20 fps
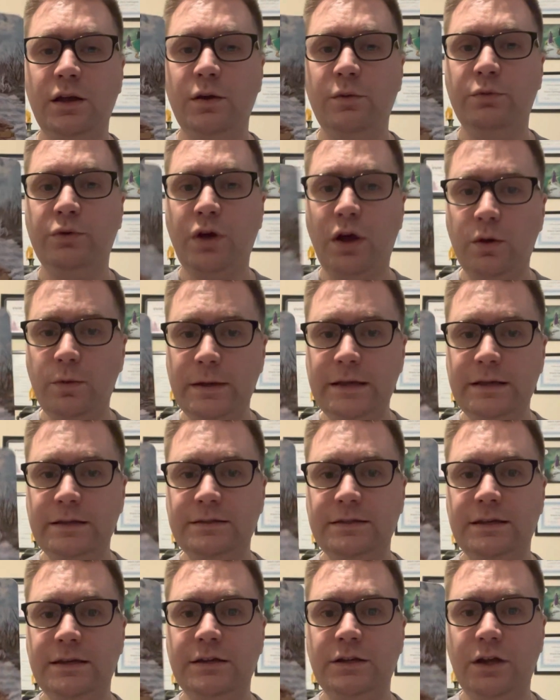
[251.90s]
go
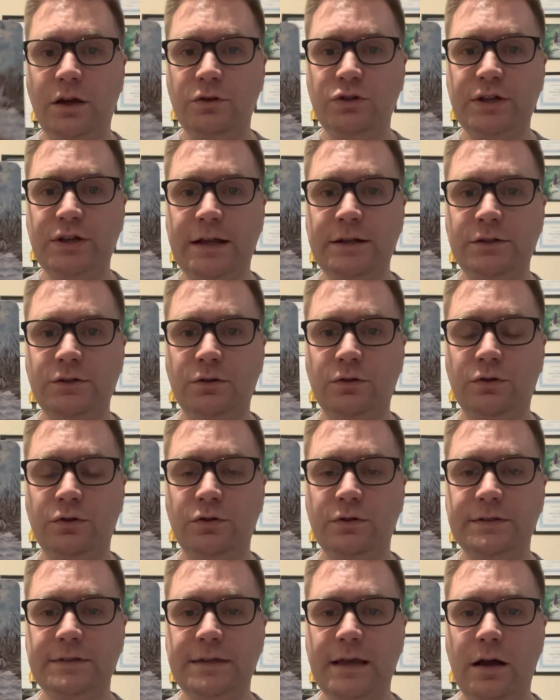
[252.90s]
easy, go gentle on
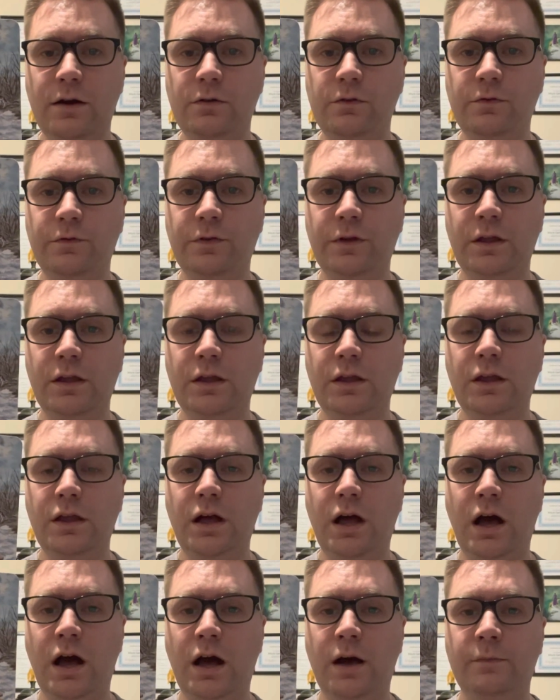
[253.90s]
yourself.
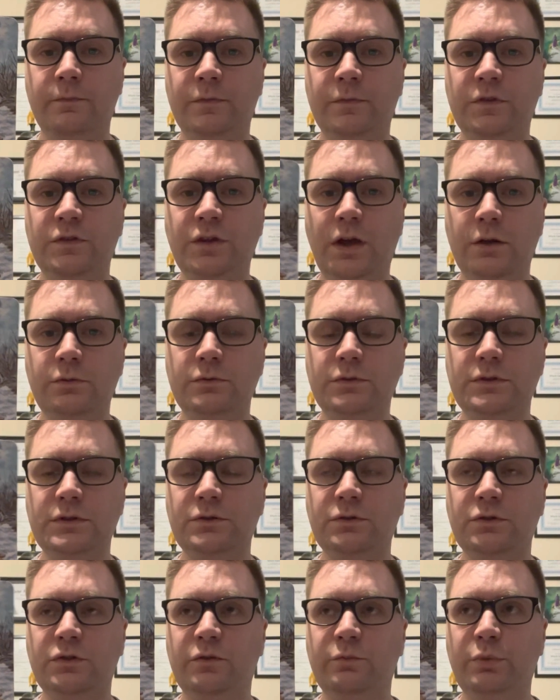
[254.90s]
Don't
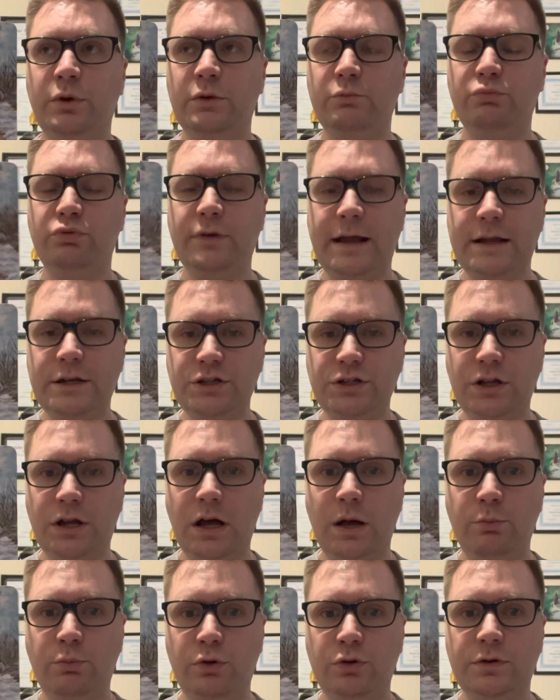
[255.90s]
sort of put pressure
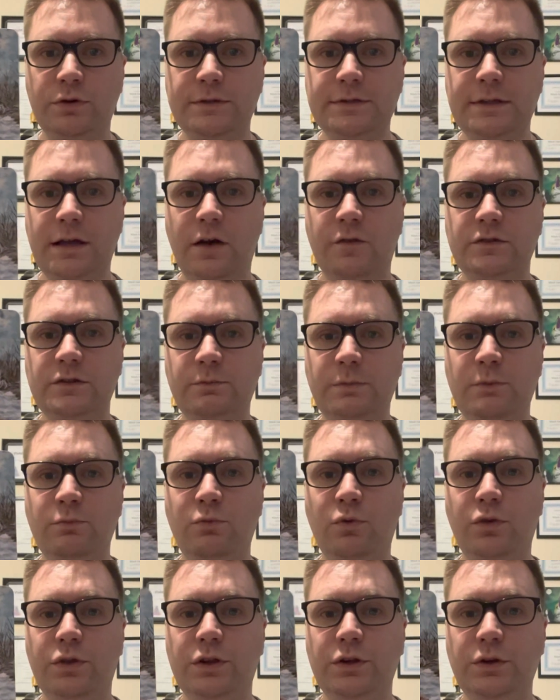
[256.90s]
upon yourself to be
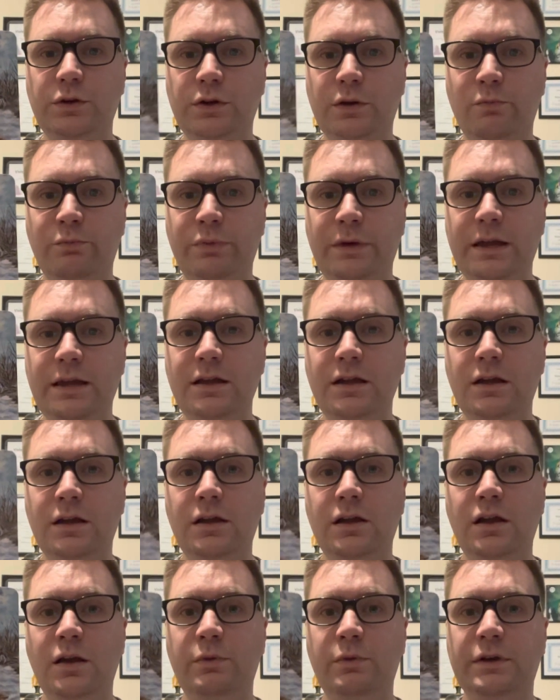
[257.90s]
more than you can be,
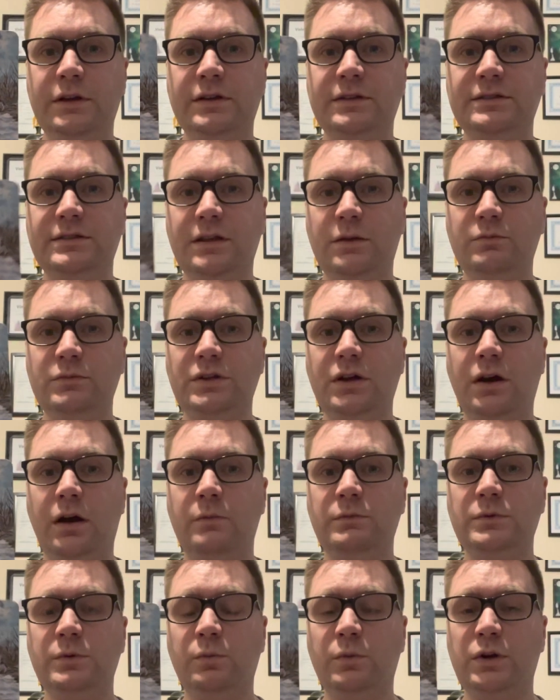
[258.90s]
because
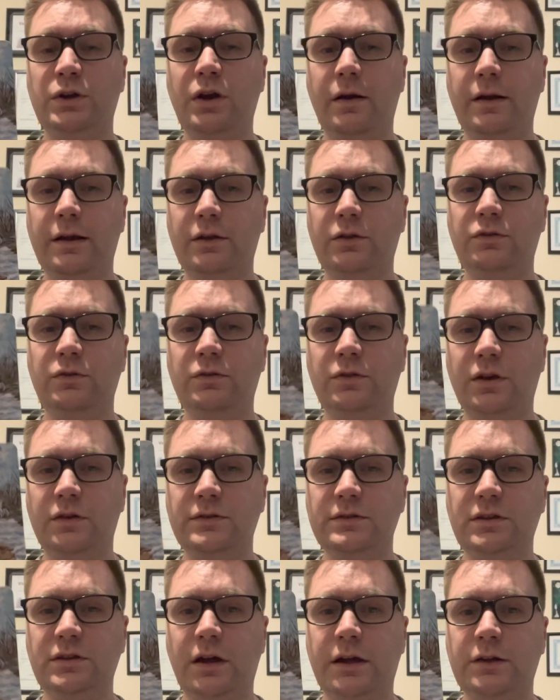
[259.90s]
sometimes when we're going through
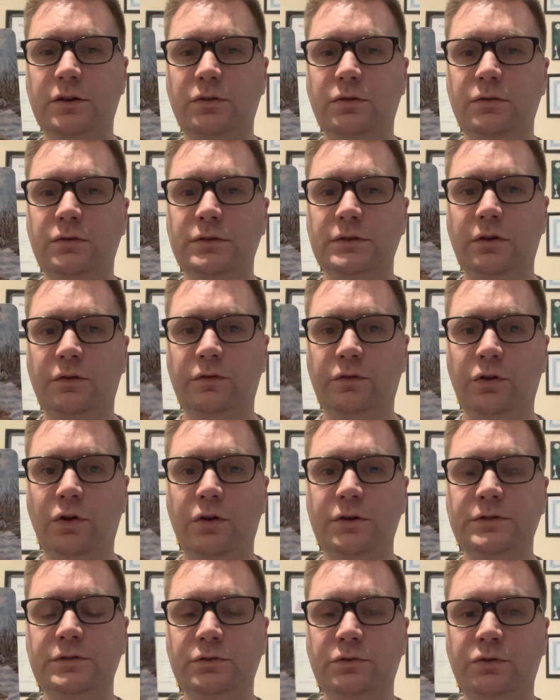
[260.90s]
those cycles of
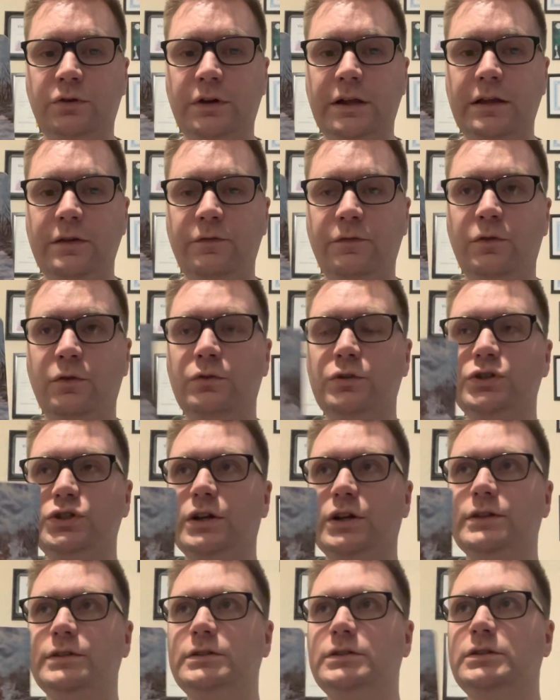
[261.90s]
loss or grief or
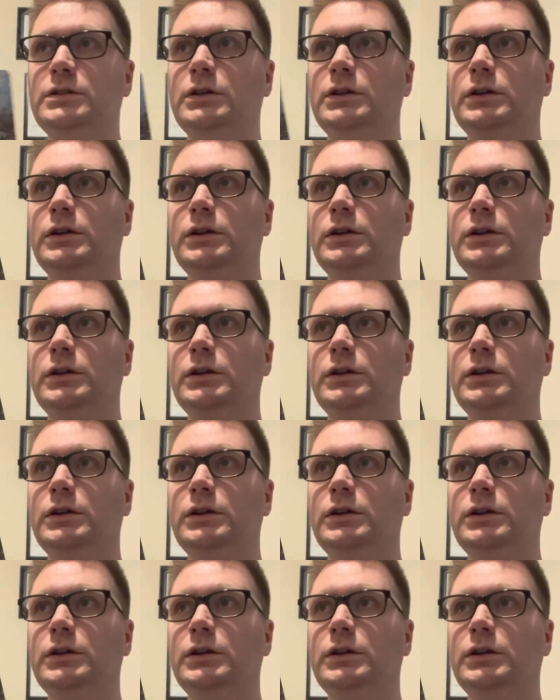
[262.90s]
just